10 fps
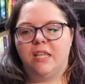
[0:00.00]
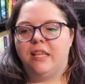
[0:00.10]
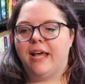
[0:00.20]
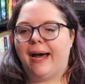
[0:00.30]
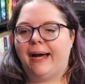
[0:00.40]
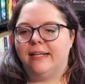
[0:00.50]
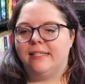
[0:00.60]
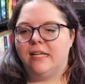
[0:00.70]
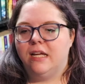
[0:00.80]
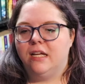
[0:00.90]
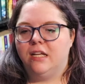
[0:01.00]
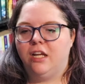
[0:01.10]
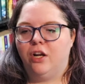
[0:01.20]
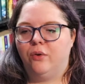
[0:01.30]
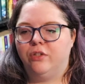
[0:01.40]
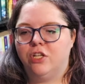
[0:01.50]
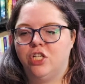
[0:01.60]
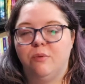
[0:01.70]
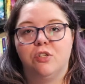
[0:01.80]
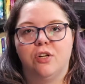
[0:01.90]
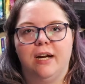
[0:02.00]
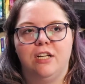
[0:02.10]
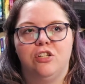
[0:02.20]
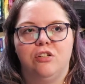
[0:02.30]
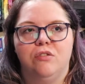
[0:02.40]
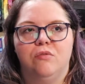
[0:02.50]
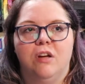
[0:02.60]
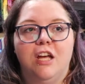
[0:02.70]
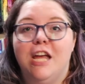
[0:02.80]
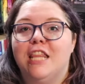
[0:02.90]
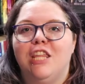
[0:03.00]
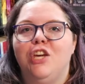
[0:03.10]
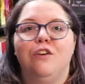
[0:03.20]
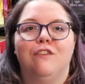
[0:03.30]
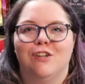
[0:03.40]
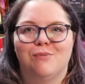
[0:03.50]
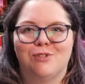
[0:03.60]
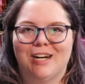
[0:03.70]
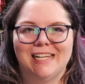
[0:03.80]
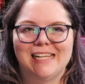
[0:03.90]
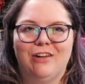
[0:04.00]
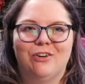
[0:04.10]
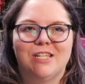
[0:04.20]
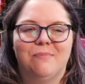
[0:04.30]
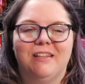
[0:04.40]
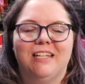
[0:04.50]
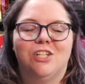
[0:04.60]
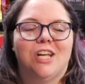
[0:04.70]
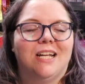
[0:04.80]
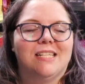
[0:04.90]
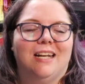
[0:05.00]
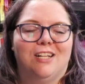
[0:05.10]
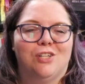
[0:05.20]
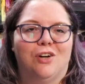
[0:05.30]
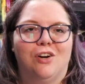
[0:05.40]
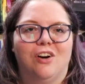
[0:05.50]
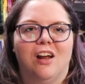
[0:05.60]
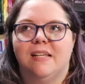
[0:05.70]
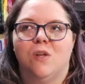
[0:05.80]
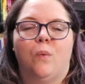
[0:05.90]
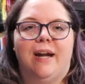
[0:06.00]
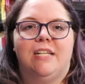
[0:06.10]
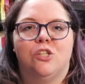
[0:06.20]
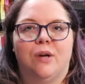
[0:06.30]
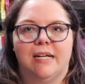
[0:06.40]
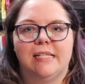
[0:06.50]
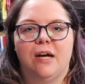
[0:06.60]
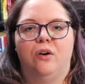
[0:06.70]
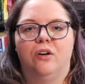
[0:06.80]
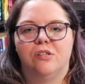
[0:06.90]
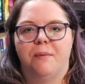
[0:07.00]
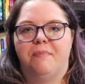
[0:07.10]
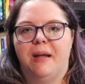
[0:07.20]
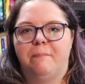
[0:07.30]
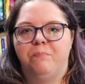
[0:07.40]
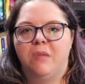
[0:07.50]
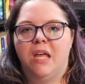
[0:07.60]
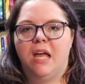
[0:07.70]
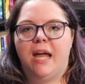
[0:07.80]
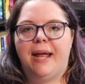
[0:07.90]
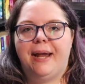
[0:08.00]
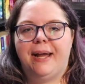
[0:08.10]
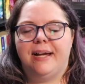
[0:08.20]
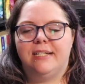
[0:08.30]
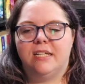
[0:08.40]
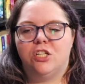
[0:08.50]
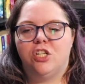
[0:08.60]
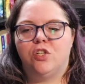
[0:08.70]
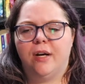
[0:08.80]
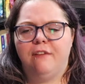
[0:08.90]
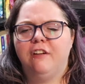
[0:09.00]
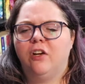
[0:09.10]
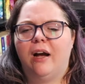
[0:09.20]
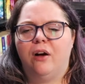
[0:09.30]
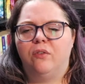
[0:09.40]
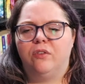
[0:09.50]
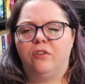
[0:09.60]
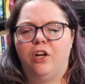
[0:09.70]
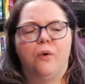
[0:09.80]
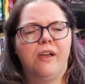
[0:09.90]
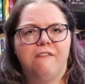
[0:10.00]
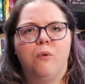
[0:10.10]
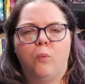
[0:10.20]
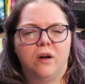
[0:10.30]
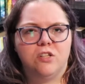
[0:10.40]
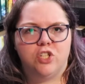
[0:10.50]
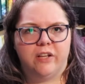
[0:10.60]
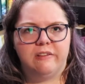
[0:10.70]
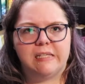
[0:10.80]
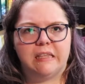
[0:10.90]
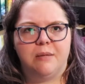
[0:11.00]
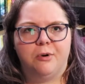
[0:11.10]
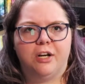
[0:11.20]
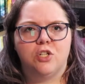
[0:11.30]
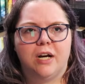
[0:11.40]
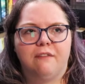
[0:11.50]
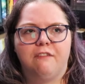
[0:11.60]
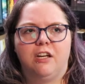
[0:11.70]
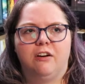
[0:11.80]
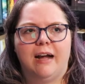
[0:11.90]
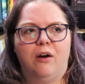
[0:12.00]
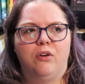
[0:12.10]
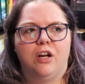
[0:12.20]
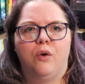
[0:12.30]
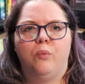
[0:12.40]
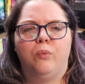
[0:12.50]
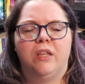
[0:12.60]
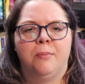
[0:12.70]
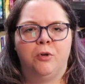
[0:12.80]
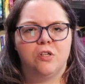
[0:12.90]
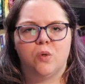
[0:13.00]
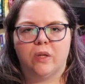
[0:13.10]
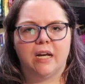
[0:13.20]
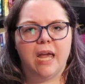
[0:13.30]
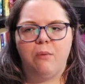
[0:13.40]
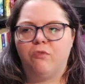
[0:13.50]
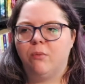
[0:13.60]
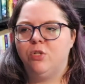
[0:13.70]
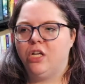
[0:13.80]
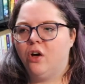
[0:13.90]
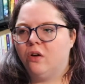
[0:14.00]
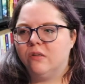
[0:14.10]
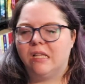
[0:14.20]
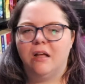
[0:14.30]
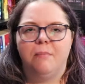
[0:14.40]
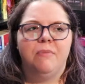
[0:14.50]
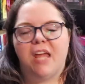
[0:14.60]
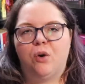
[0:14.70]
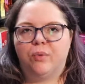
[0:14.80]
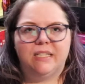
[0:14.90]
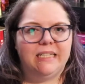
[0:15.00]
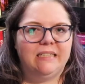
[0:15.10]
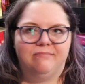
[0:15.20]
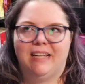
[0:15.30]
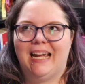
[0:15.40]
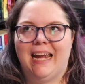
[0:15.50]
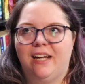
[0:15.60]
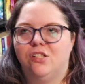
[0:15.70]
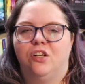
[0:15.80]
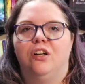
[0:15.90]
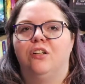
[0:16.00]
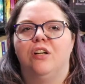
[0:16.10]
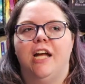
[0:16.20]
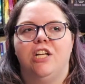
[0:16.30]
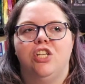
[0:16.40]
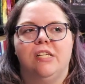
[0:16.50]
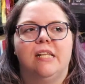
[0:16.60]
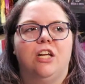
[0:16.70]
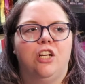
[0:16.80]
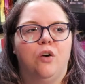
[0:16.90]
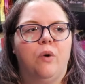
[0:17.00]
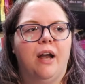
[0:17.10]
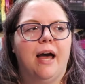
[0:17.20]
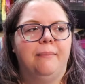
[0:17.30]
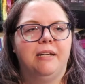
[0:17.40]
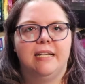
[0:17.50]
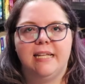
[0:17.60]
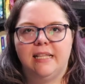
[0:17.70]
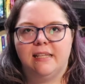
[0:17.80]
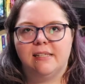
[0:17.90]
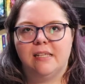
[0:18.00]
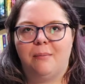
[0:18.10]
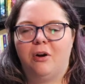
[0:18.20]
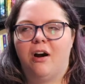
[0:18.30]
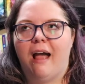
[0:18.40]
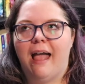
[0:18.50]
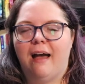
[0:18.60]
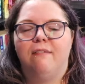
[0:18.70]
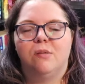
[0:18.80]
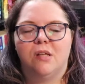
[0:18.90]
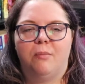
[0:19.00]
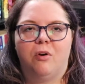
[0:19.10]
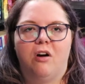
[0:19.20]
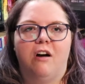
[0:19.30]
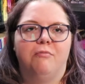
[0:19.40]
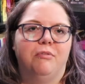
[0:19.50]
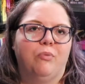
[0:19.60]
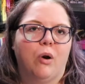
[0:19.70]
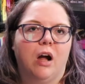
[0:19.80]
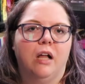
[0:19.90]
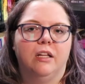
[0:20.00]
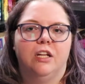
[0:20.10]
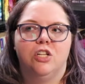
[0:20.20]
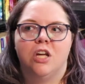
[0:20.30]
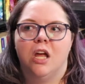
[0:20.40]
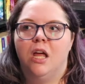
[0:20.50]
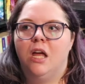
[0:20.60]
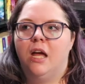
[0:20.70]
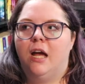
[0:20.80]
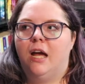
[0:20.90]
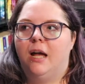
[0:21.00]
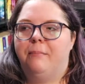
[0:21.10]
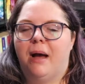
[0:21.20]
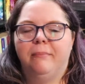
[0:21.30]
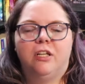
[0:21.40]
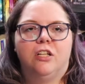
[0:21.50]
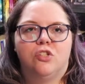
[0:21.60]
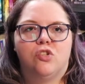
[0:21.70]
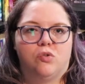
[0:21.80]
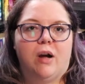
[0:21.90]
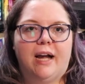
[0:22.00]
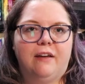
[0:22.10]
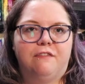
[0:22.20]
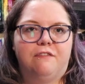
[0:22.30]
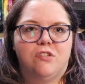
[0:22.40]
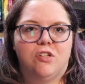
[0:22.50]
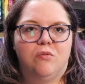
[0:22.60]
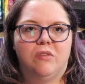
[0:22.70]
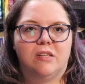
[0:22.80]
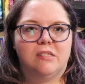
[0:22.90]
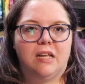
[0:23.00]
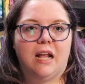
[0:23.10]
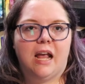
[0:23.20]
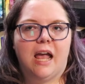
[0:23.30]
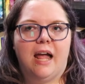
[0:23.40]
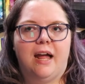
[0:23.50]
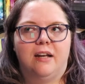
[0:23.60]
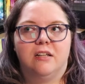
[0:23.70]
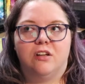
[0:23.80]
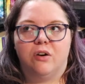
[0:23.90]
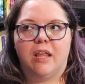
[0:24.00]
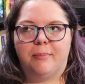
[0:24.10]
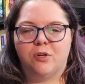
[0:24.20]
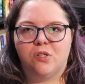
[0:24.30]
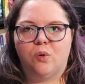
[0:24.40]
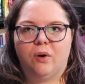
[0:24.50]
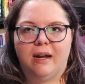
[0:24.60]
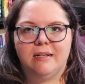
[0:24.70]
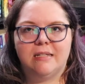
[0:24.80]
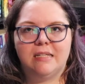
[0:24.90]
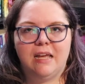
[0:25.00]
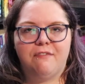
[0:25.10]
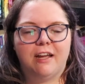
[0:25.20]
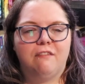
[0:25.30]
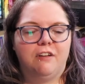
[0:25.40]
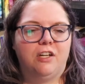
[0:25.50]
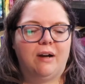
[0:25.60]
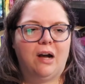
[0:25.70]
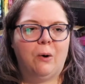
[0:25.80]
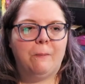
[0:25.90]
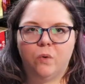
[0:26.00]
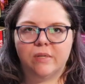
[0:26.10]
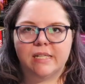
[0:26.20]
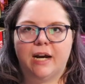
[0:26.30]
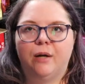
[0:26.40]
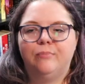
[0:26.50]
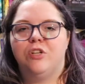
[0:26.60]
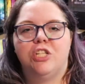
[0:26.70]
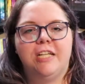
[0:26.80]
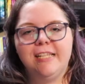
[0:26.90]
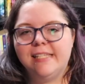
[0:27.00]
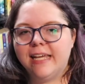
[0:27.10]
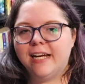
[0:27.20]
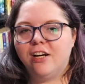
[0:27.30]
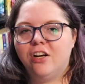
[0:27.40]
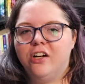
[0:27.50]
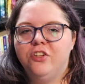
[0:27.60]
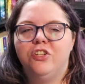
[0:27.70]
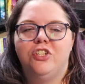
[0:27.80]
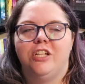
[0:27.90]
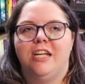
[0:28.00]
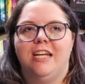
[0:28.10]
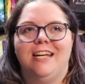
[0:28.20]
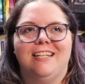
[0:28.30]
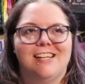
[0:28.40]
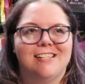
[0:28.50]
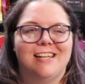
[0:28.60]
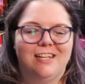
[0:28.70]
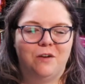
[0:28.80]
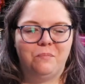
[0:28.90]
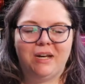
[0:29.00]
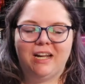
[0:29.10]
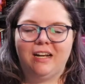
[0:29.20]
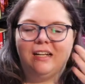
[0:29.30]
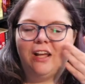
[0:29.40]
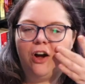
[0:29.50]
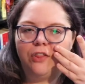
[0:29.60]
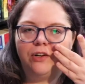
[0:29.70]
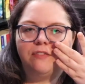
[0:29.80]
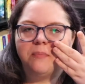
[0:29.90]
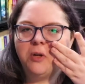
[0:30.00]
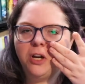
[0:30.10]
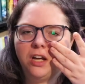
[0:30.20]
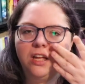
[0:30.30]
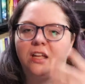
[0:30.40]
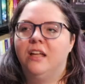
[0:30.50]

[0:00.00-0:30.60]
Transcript: that you know, that she was trying to, the universe was trying to tell her something, that Jenna sent it to her as a way to try to tell her something. And she's trying to figure out, you know, if it was Jenna that sent the book and try to figure out, you know, the bookstore that it came from. She calls them. They don't really answer. And she's like, you know what? I'm going to take this summer. I have summer off before college. Um, I'm gonna drive to this city and go to that bookstore and see if I can figure out who was there. When she gets there, she does end up meeting the author of the book